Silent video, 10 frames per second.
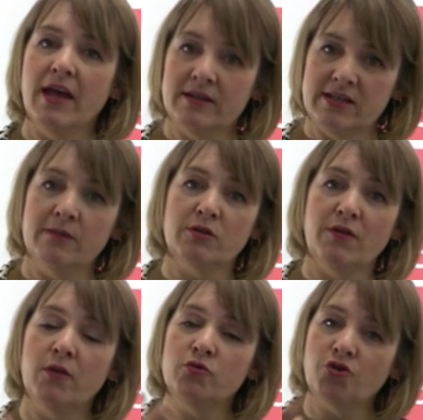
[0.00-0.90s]
in terms of
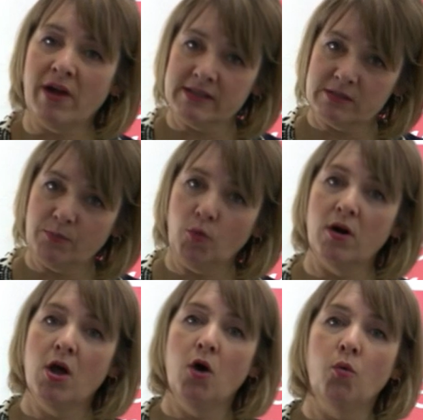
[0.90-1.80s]
how
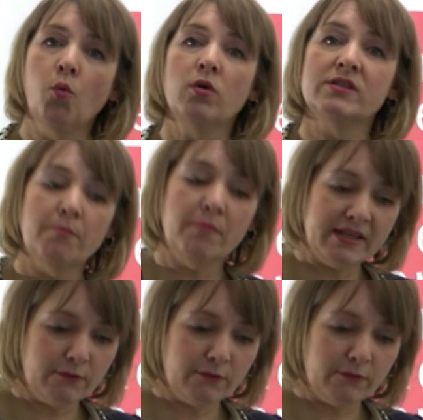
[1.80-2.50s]
transport was made